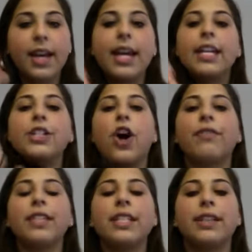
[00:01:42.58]
It is
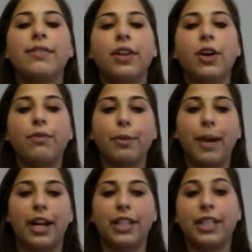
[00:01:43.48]
often difficult for
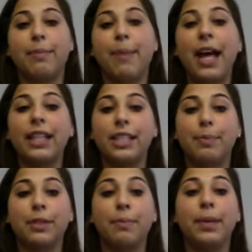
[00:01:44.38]
parents to balance
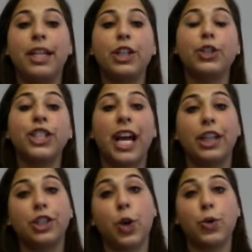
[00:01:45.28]
being your
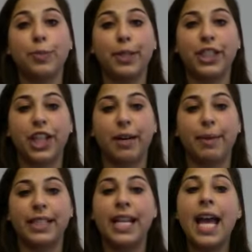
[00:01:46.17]
child's own speech
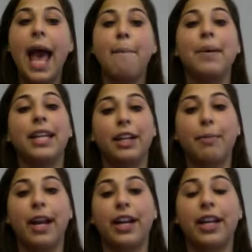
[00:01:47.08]
therapist and being their
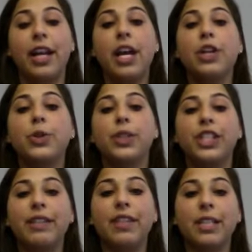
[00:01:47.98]
parent. To
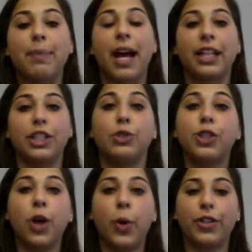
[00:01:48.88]
achieve this balance, you
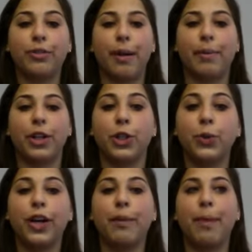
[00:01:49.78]
should always remember
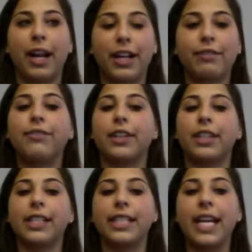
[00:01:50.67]
you are a parent
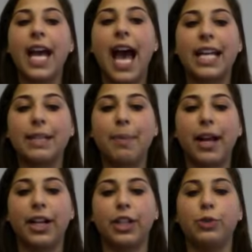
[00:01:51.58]
first. As a
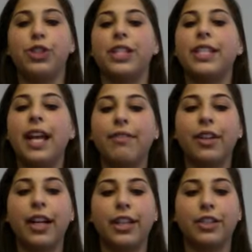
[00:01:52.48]
parent, you should
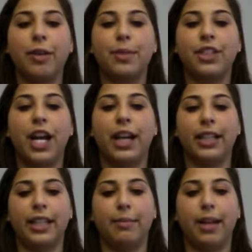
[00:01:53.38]
never interrupt a child
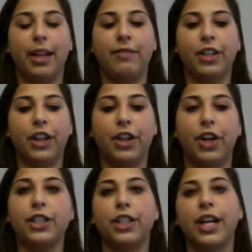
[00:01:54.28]
in the middle of their
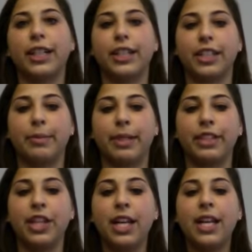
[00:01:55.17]
thought to correct their speech.